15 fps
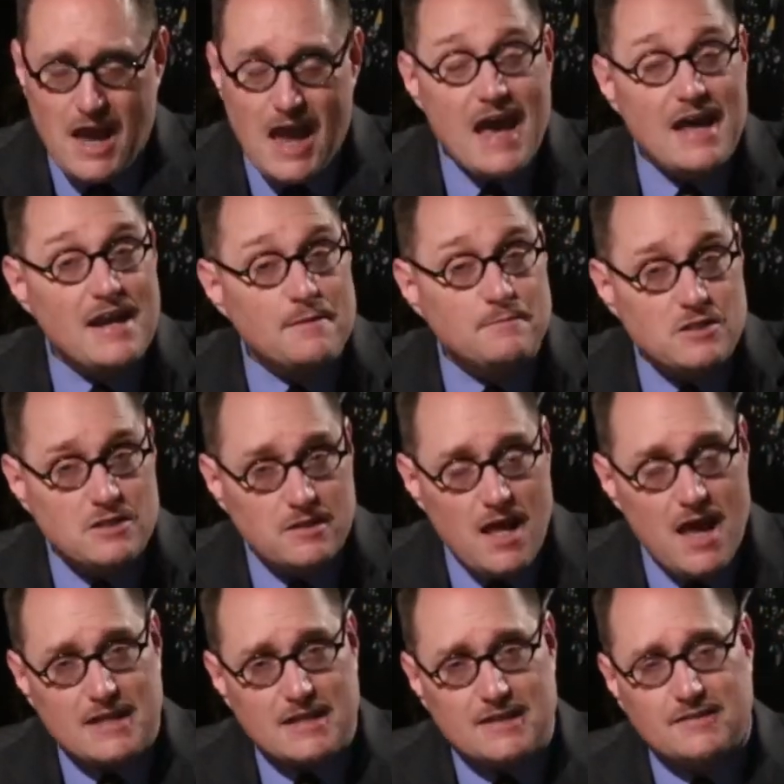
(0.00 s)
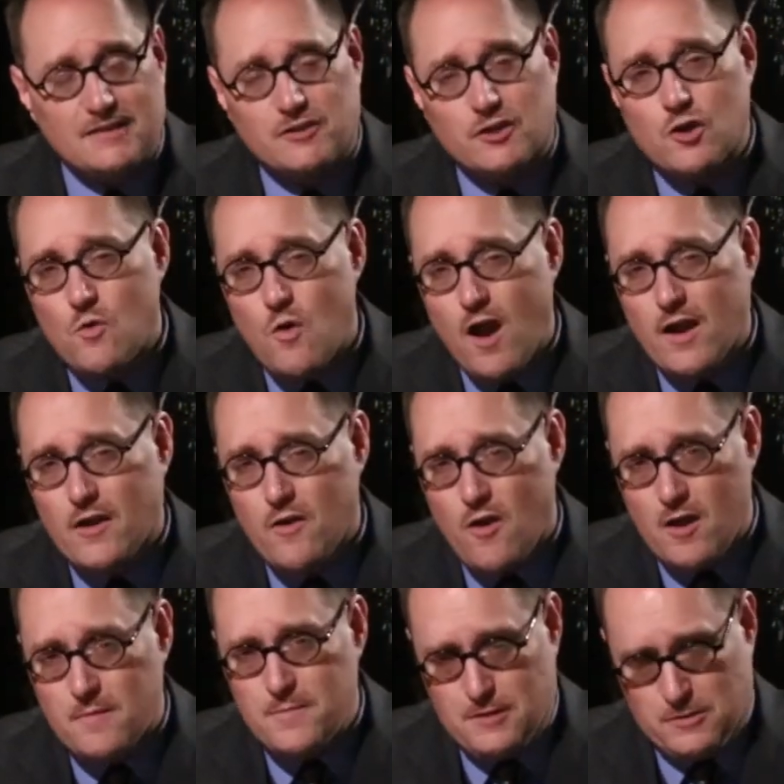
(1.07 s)
And I'm delighted that the Crocker
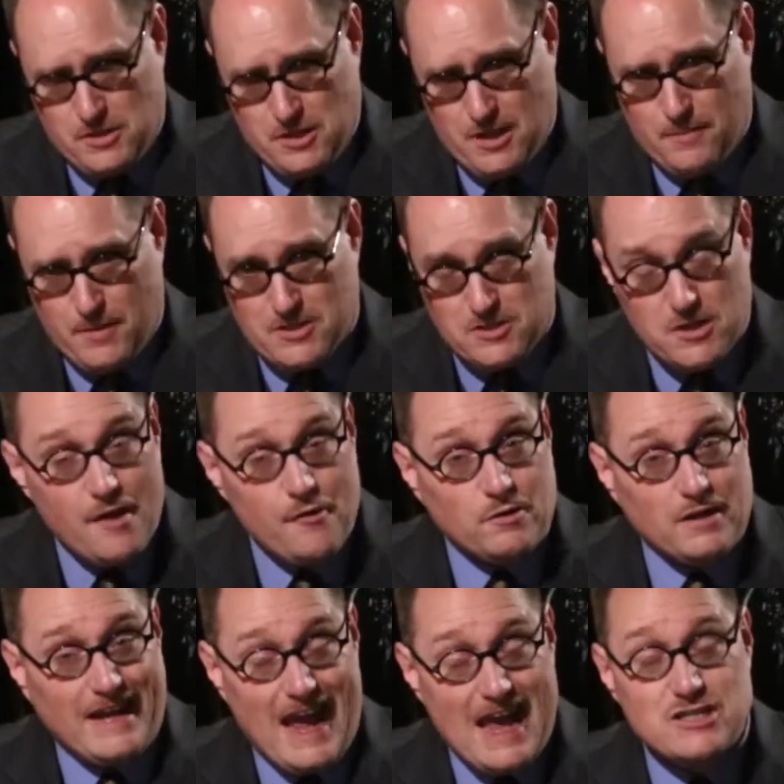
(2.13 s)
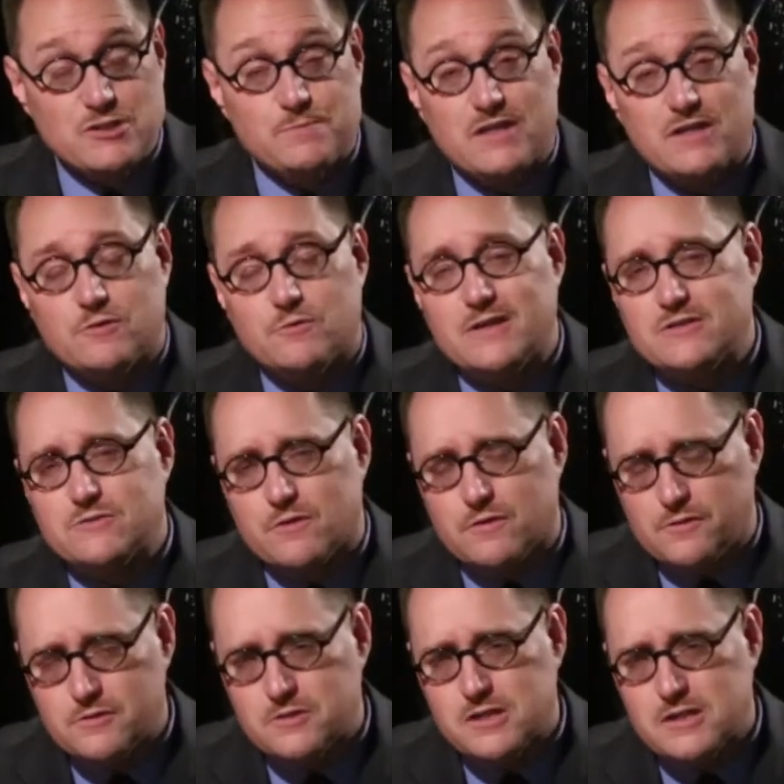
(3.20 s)
Art Museum has not only asked me to
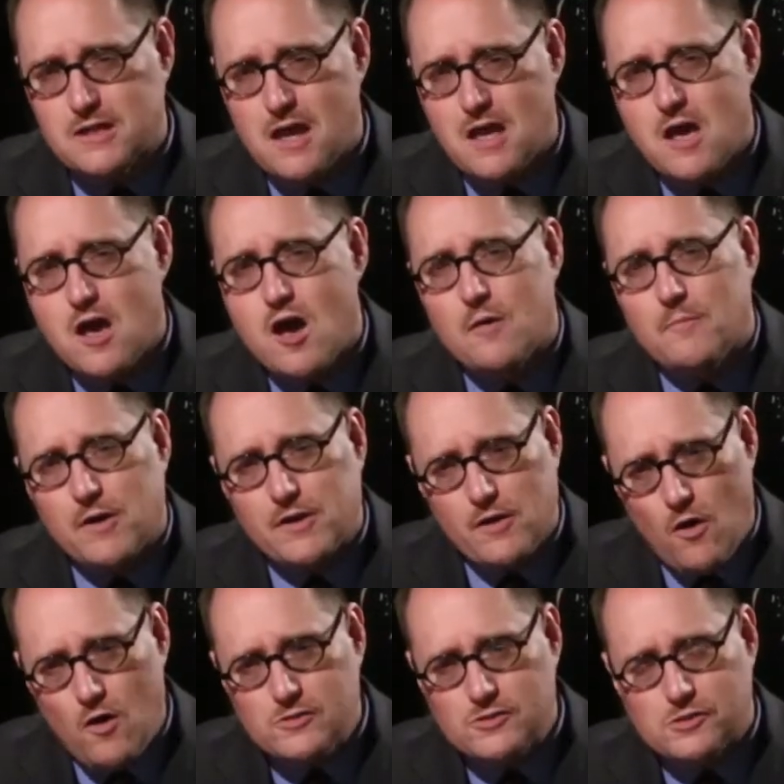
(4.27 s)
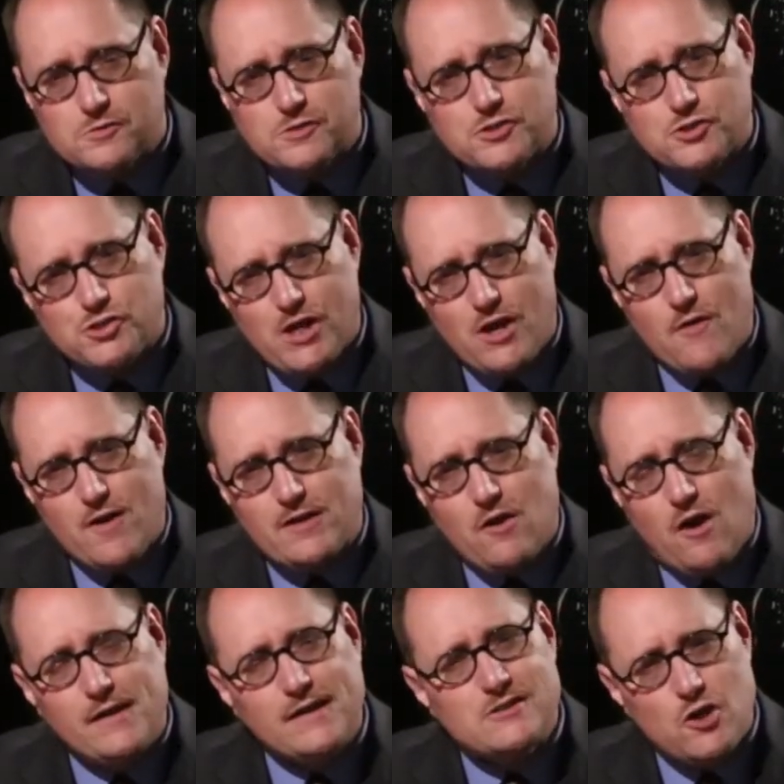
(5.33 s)
introduce it, but also to share it
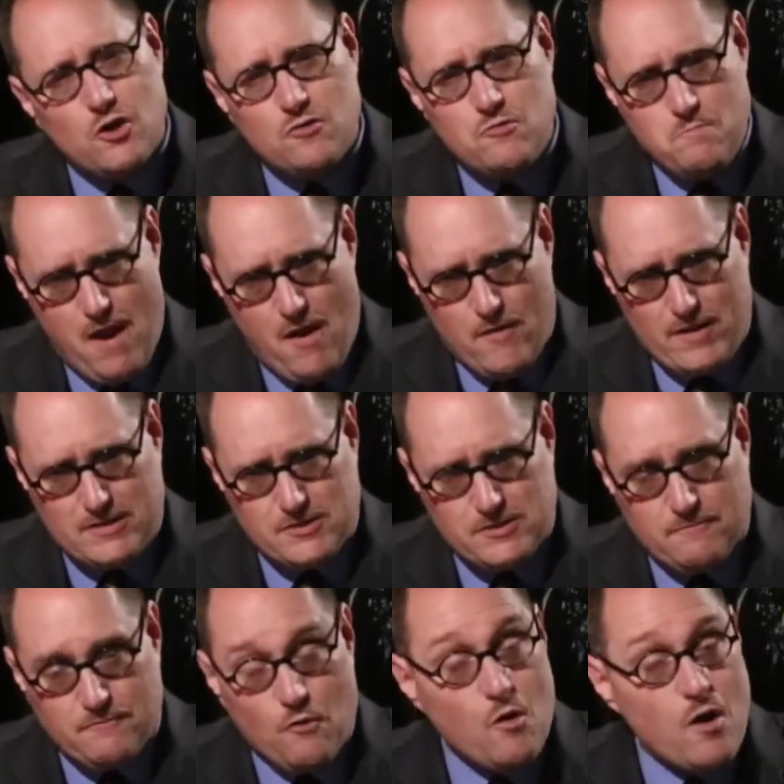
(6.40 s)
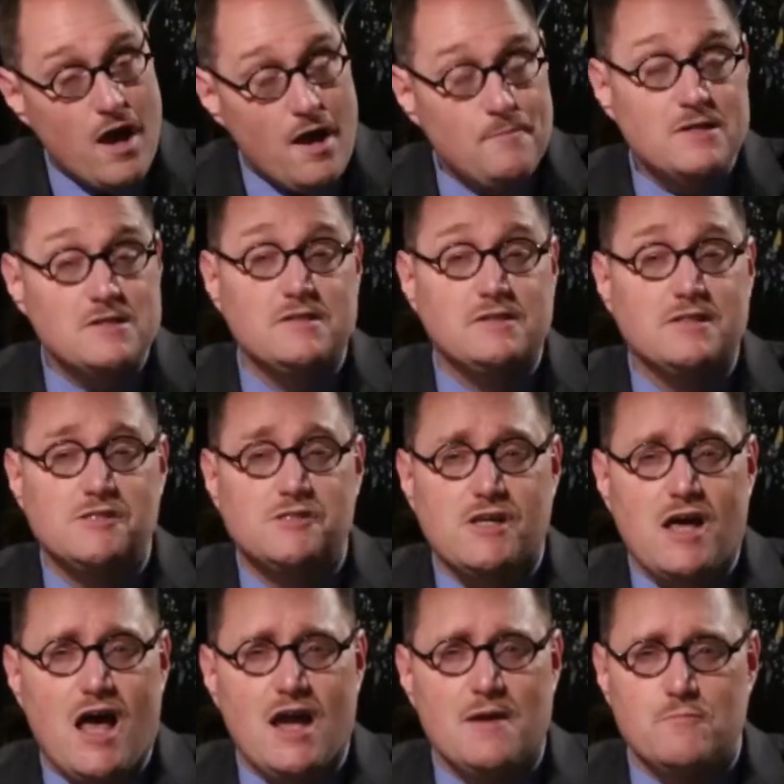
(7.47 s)
on its own merits, for up until this
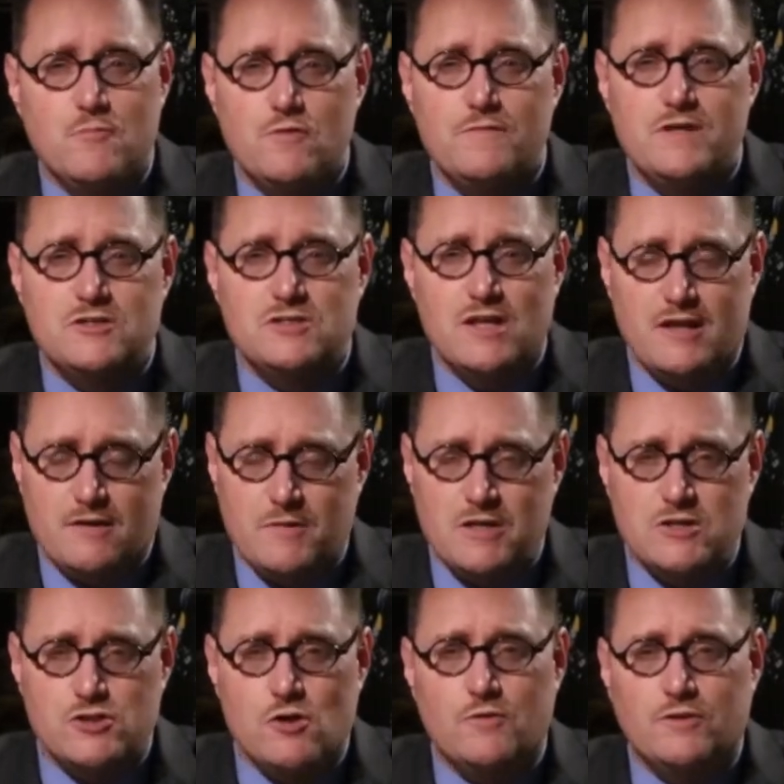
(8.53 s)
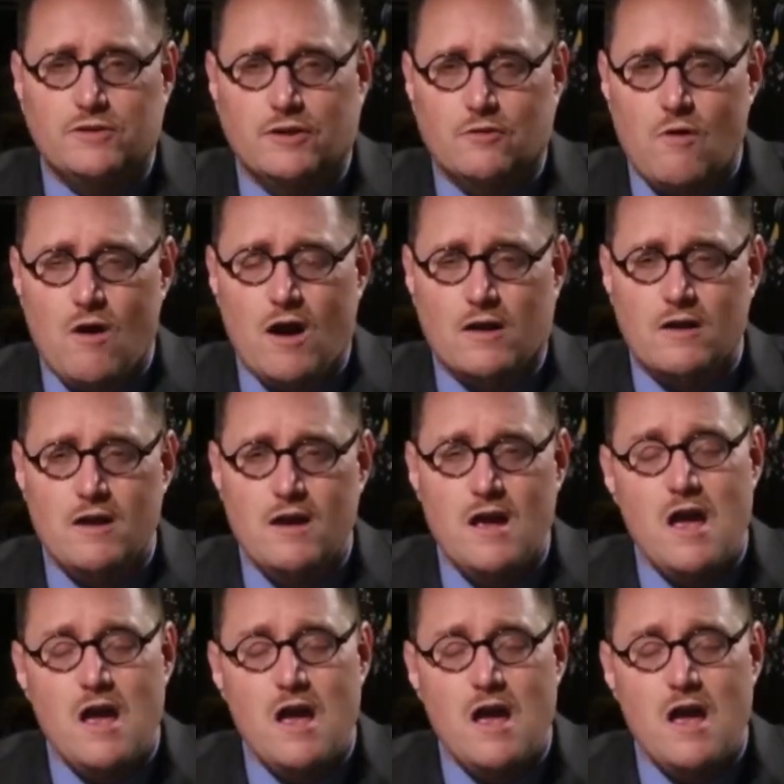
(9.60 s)
time, movies that have been shown at the Crocker